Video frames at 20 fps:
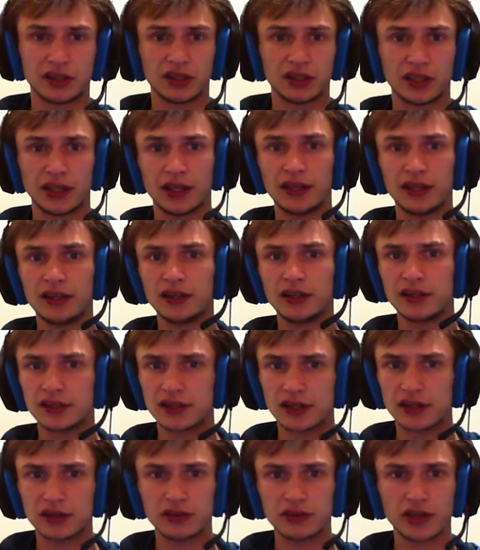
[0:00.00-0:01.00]
any
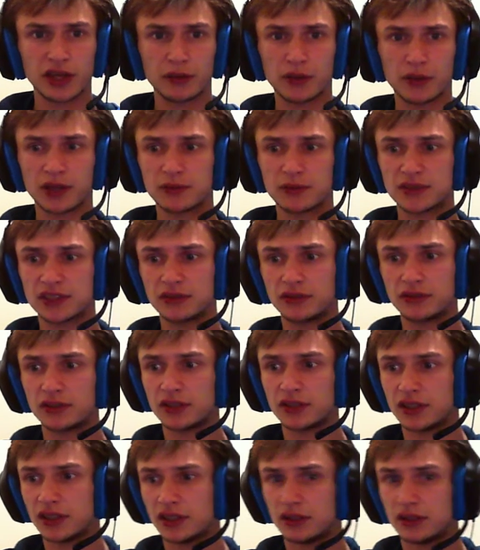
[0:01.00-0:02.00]
Nintendo game comes out,
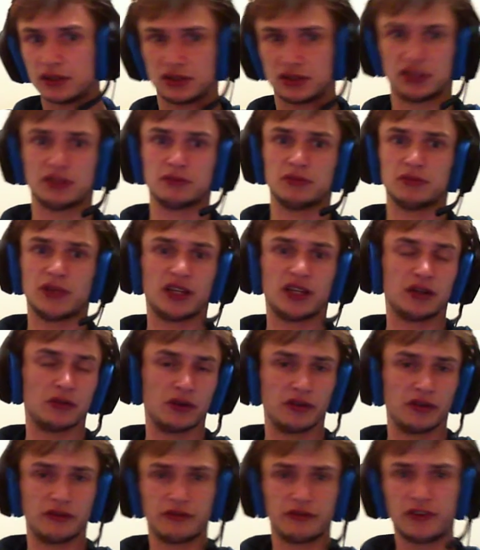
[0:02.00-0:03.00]
it doesn't matter where
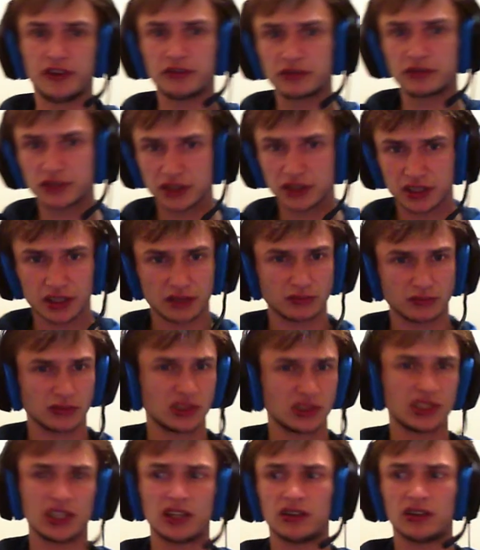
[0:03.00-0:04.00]
FIFA comes
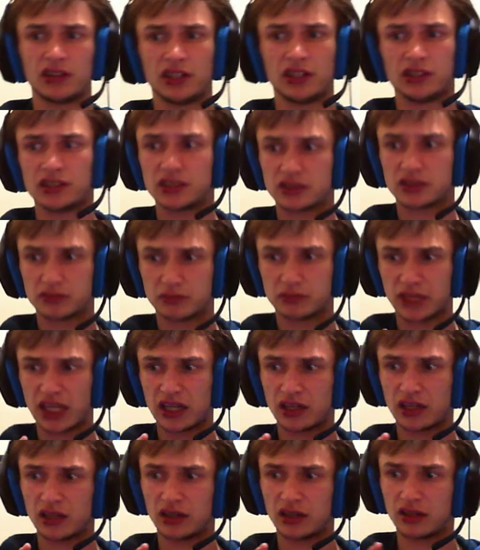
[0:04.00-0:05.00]
out, it doesn't
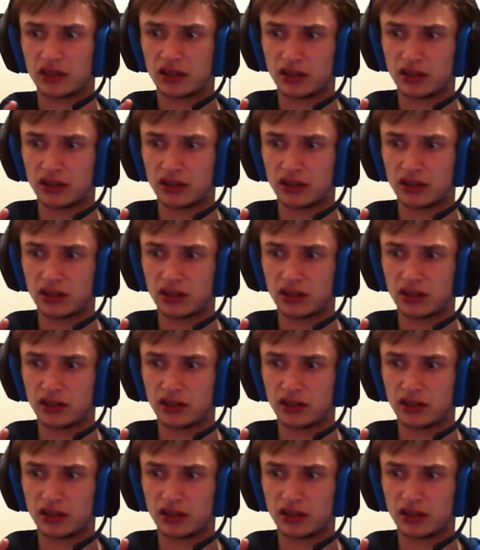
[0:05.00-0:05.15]
matter